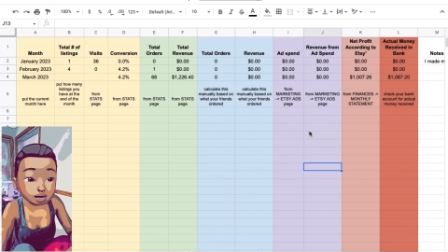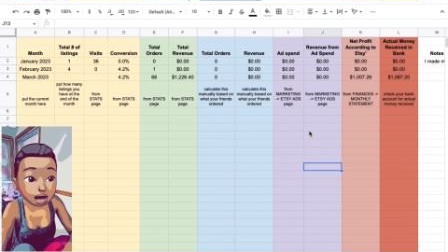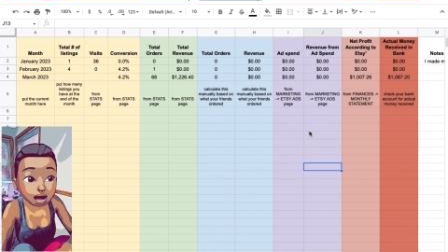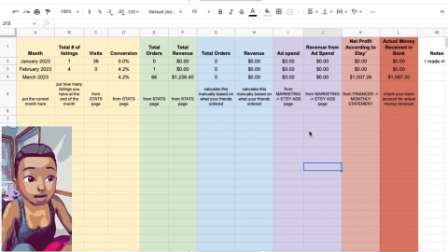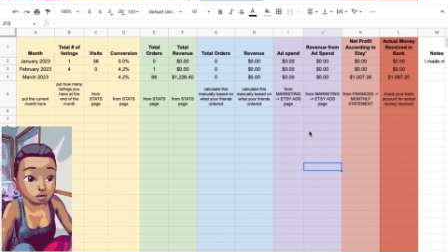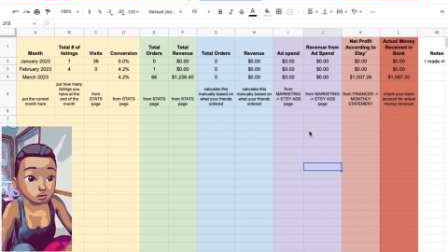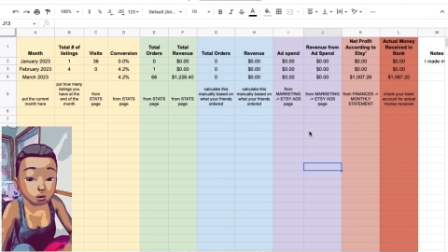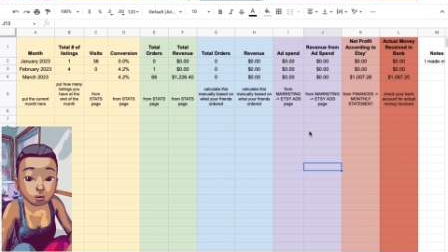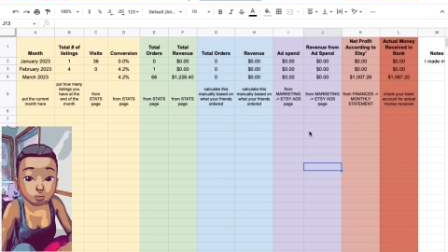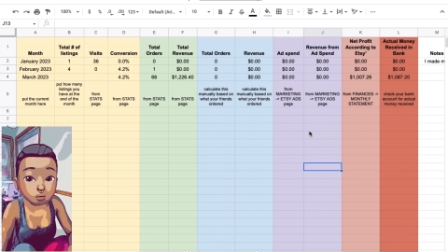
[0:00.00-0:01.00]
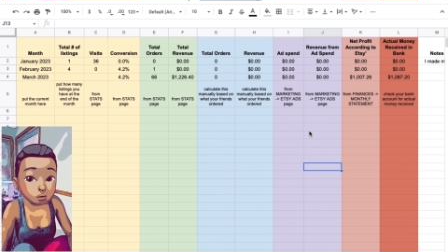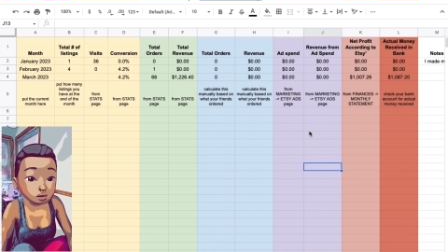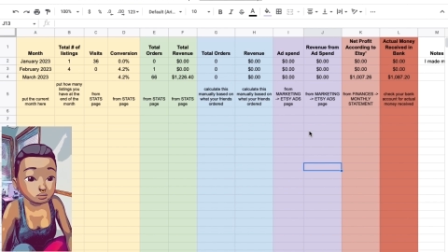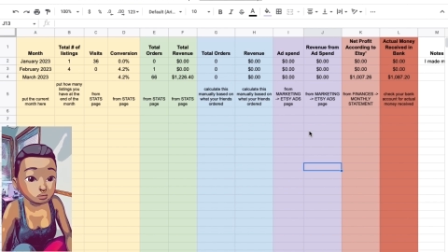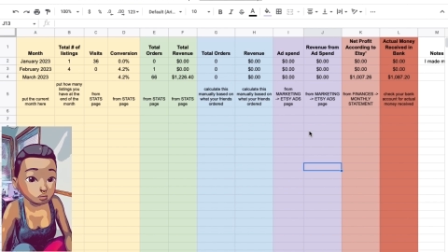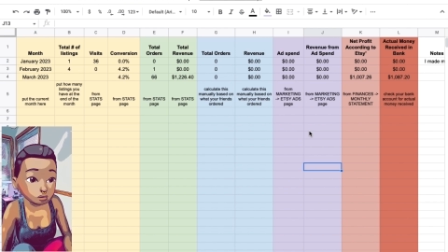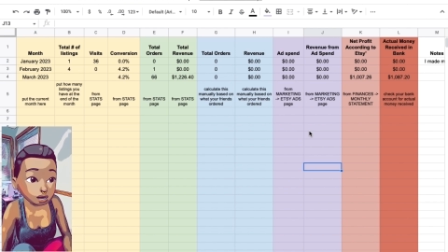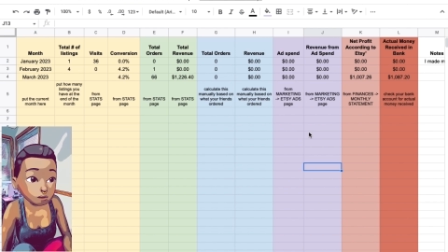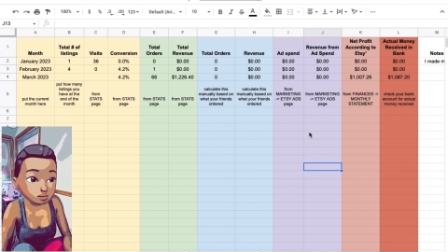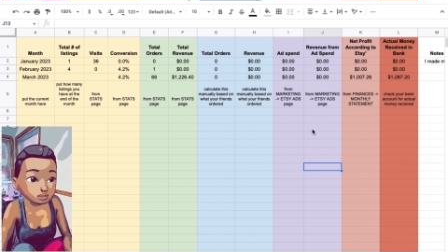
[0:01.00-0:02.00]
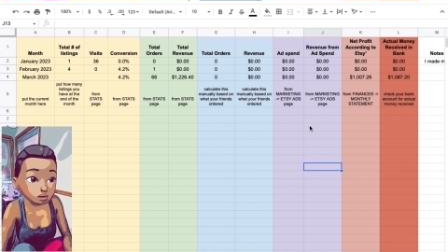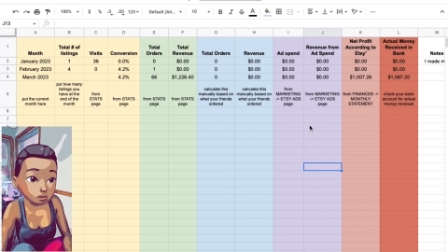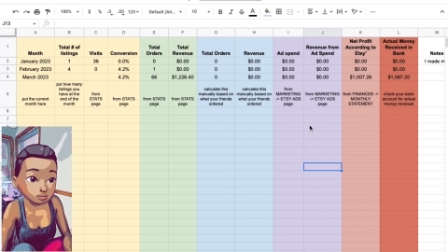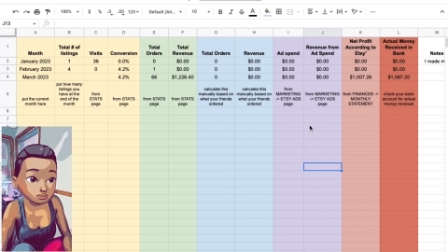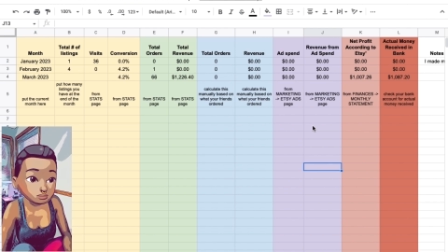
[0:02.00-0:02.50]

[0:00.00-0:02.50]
and I don't want to do that because I have a